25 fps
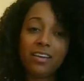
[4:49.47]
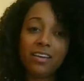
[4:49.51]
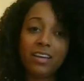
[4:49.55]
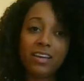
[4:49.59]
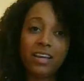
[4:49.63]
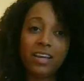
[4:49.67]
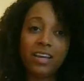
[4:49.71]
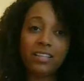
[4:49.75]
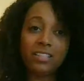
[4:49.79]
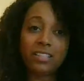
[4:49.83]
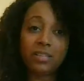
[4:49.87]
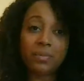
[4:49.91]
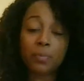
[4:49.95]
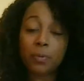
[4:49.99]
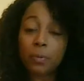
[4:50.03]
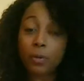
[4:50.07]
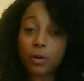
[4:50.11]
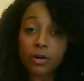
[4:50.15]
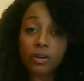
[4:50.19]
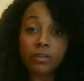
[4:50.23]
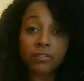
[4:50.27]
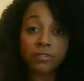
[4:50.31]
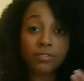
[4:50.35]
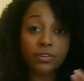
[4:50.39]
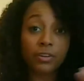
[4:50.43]
it's
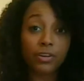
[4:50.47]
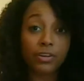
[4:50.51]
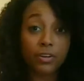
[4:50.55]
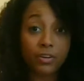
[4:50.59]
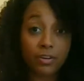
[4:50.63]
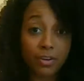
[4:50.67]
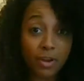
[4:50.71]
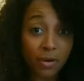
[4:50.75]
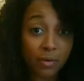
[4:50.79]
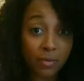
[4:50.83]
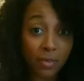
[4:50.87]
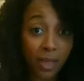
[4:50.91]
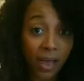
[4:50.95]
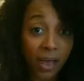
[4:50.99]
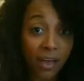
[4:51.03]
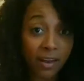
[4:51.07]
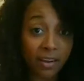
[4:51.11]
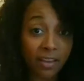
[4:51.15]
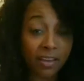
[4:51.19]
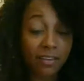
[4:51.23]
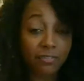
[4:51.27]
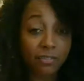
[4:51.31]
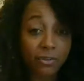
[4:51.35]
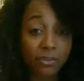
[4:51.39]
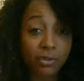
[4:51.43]
important for you to know that
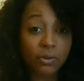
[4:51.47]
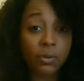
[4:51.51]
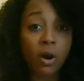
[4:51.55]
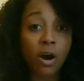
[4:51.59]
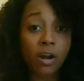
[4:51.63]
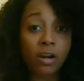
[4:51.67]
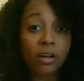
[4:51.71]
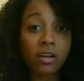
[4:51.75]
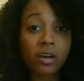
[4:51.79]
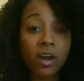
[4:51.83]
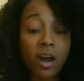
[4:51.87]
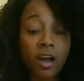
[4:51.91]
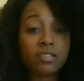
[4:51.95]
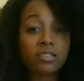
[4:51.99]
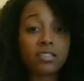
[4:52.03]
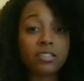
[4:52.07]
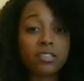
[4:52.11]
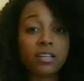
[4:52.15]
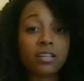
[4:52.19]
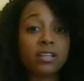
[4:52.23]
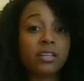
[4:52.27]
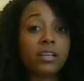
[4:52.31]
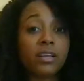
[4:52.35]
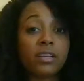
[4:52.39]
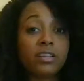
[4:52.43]
if you are
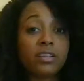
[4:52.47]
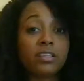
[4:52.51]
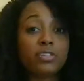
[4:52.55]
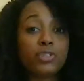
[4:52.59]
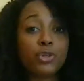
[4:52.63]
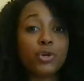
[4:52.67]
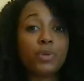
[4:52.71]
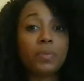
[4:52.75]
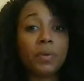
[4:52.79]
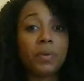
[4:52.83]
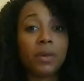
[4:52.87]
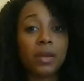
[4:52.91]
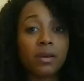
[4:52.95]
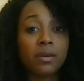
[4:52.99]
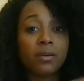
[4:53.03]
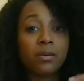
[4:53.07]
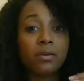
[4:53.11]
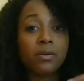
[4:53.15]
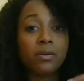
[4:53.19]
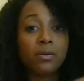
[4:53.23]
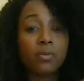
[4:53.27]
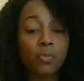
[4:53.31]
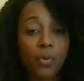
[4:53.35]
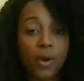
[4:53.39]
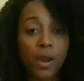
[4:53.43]
constantly consuming
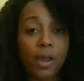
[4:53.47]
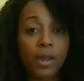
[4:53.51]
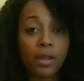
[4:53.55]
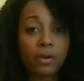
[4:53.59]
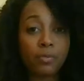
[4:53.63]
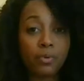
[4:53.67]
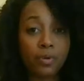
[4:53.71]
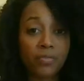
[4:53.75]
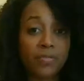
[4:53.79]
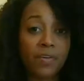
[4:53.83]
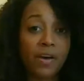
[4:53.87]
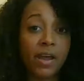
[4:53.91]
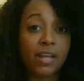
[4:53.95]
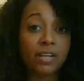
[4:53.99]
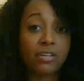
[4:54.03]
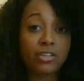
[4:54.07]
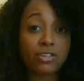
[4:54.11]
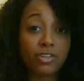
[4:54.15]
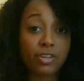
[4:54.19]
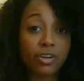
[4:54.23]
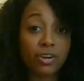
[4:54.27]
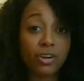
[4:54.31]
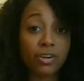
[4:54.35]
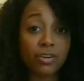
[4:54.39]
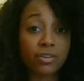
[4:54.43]
white refined
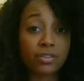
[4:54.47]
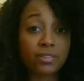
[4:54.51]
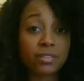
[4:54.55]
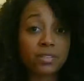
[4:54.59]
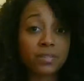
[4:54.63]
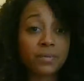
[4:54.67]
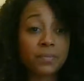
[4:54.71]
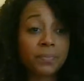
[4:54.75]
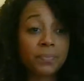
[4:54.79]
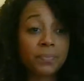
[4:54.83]
sugars.